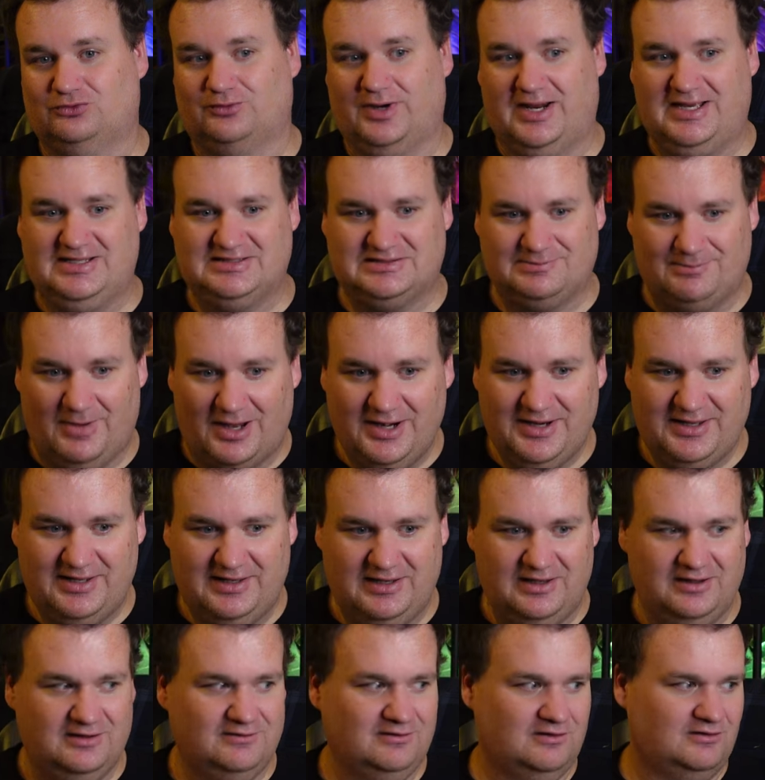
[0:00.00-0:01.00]
raise
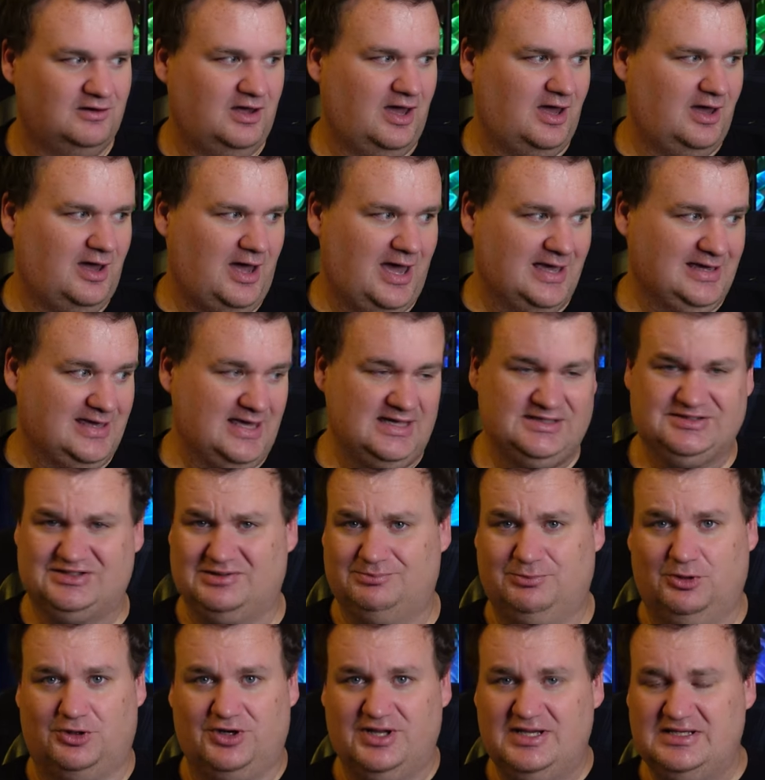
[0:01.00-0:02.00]
money, I guess to
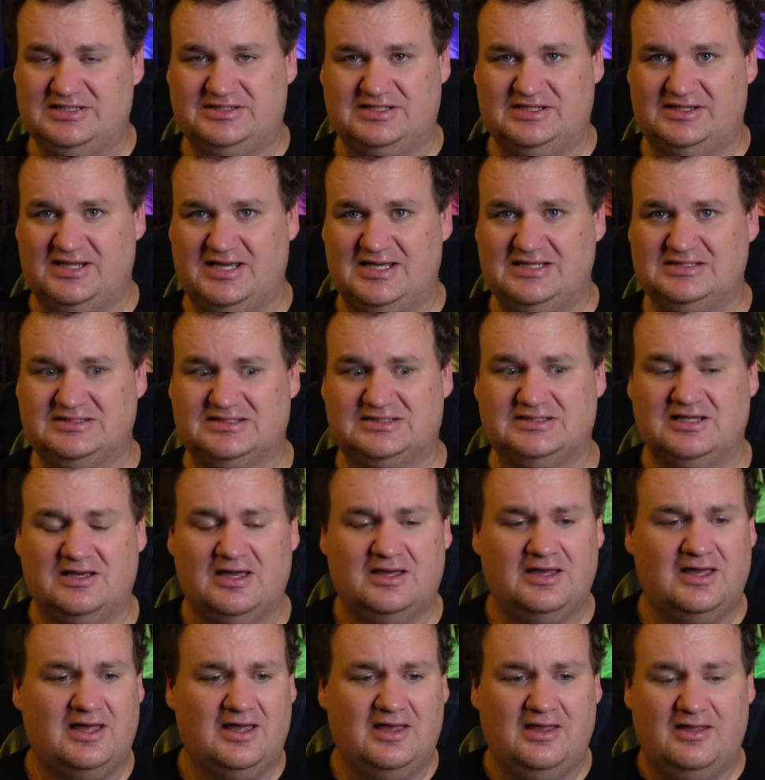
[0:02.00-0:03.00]
put into this,
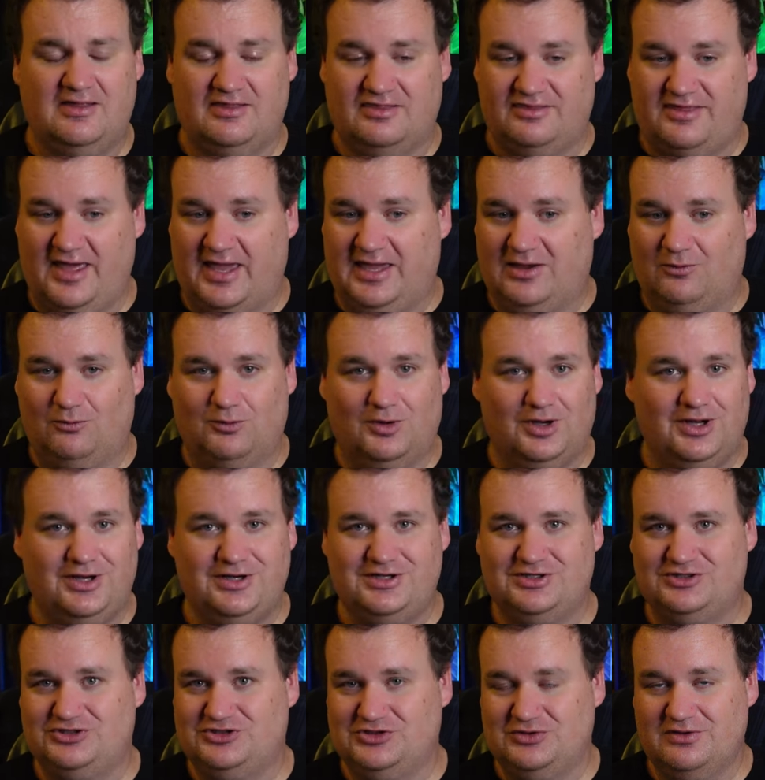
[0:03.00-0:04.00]
they
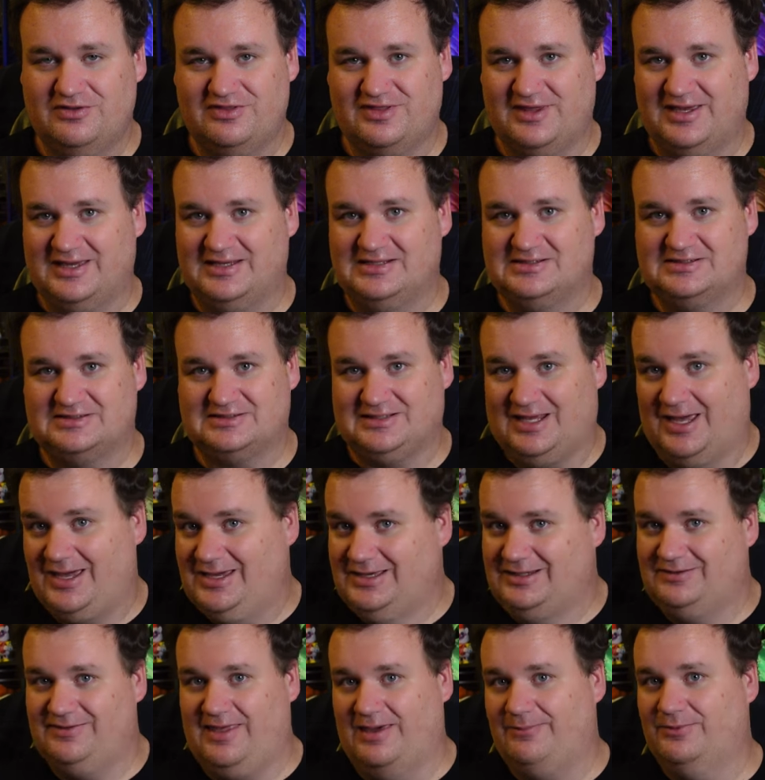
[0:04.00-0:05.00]
would do things
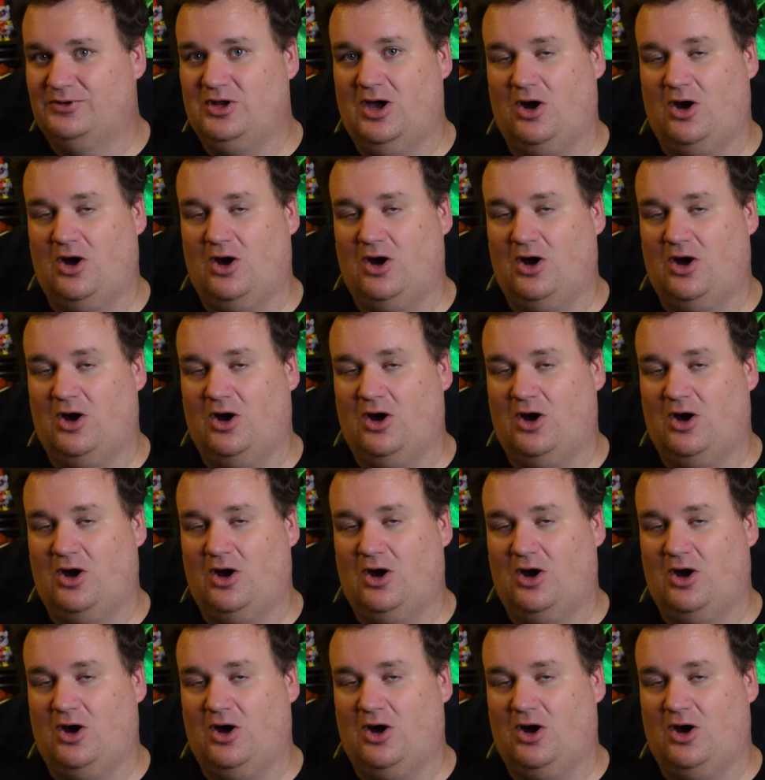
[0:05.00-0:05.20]
like they would